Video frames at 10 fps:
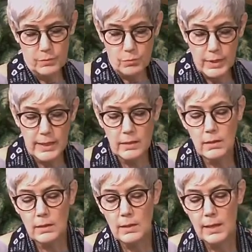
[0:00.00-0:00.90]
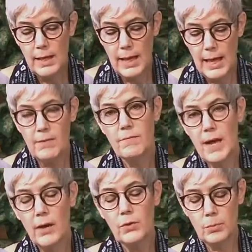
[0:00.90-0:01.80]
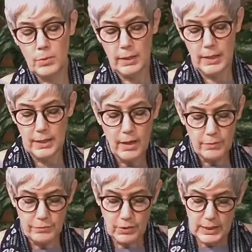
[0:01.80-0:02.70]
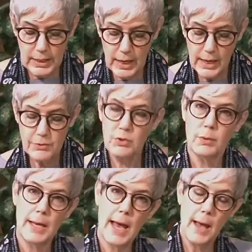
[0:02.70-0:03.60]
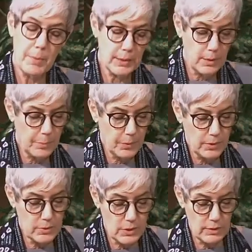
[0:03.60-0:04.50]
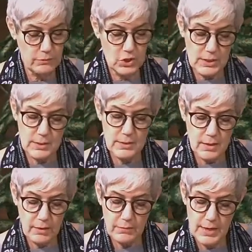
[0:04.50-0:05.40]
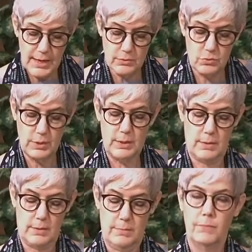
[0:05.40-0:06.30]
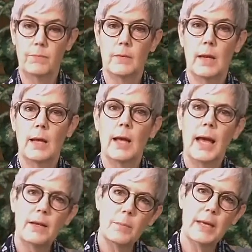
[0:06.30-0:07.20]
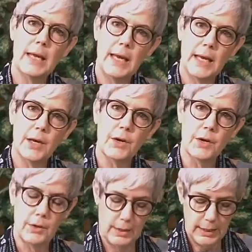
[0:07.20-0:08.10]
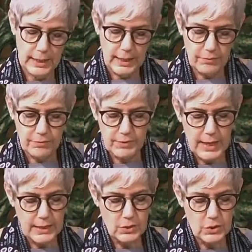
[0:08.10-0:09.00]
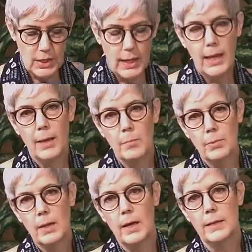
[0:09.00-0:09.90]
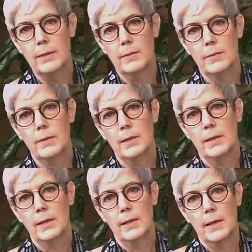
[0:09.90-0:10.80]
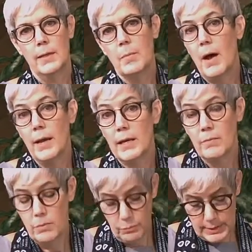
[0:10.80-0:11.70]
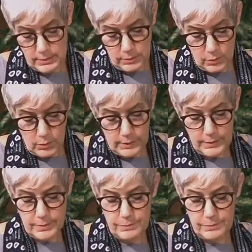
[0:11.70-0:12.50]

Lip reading: Real and valuable enough for God to inhabit the person of Jesus of Nazareth and to be here in flesh and blood in the body of the risen Lord.